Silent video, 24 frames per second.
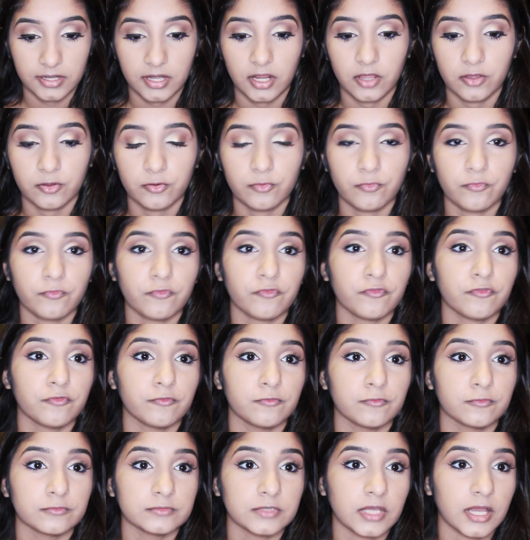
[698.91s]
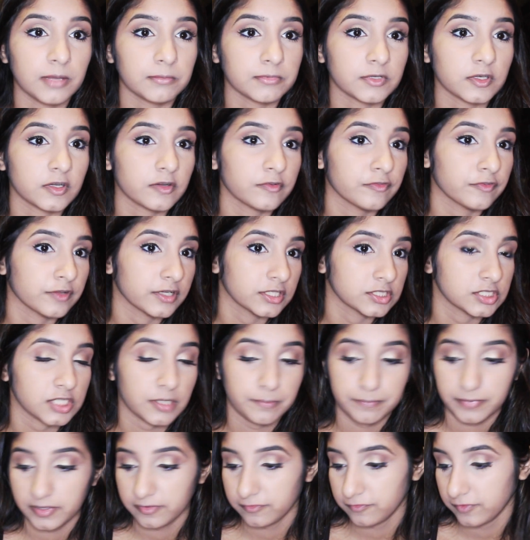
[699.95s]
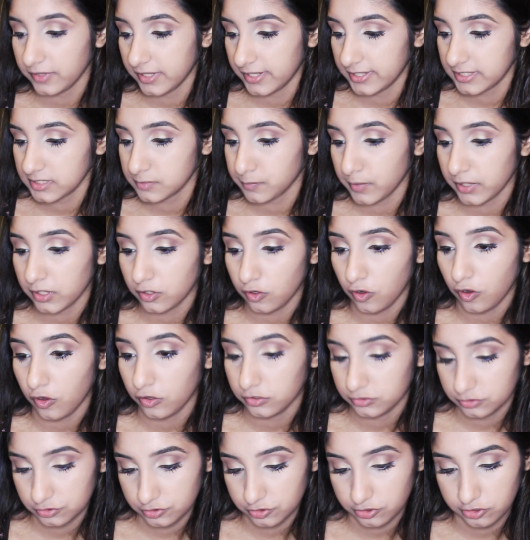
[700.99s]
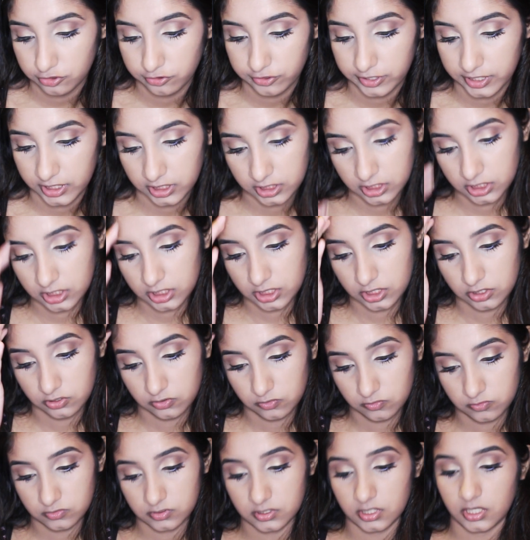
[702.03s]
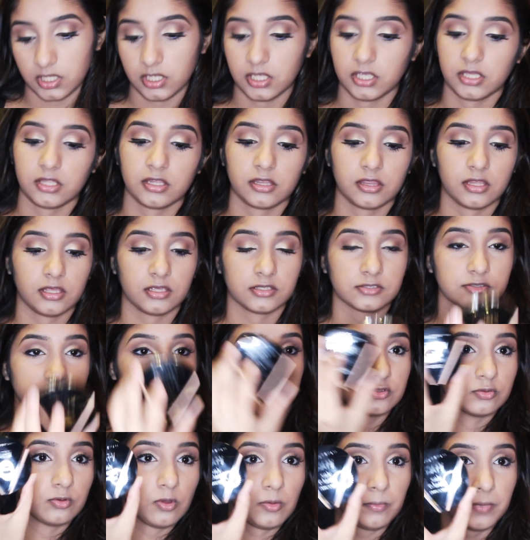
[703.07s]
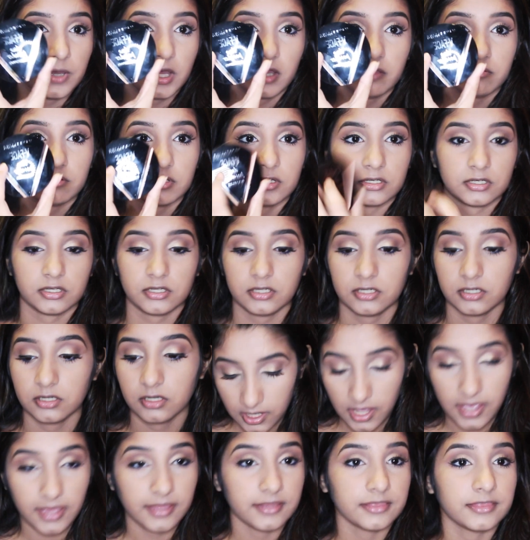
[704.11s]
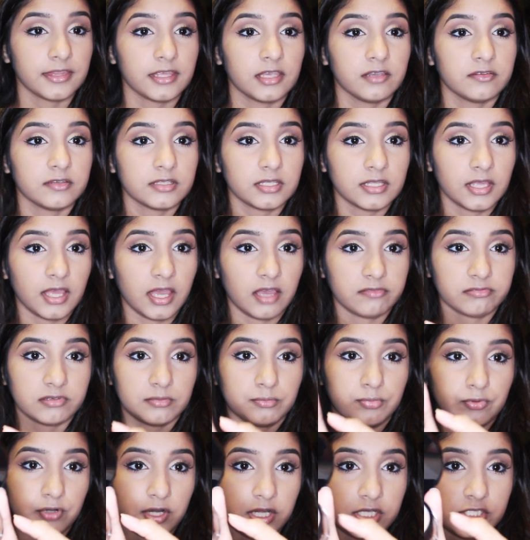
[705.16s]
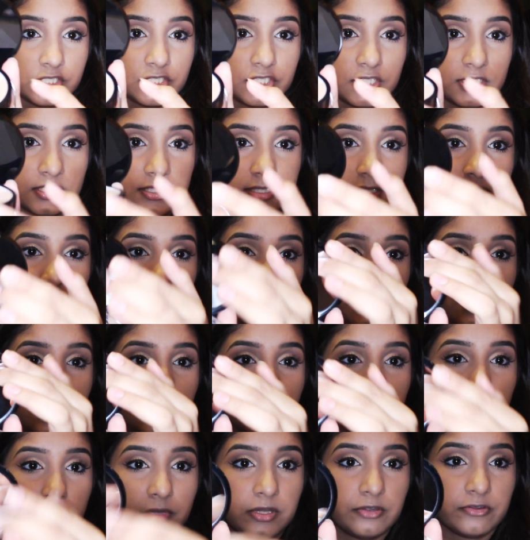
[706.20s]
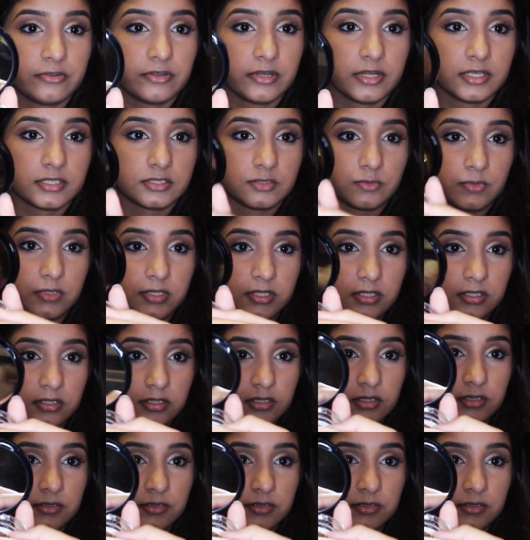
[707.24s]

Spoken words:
now I'm gonna finish up my face by contouring using this dual powder, and they even have a brush inside and a mirror as well.